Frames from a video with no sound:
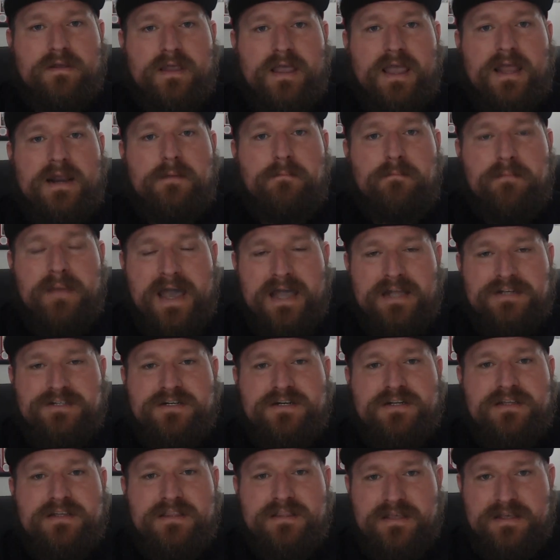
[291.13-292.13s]
and
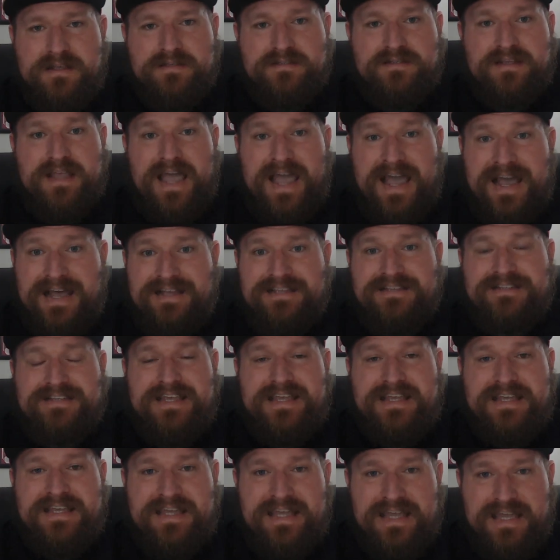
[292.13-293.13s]
imagining this as
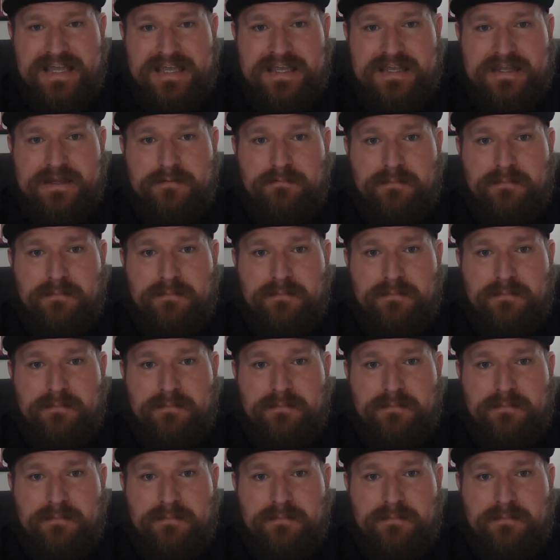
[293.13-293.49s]
a kid,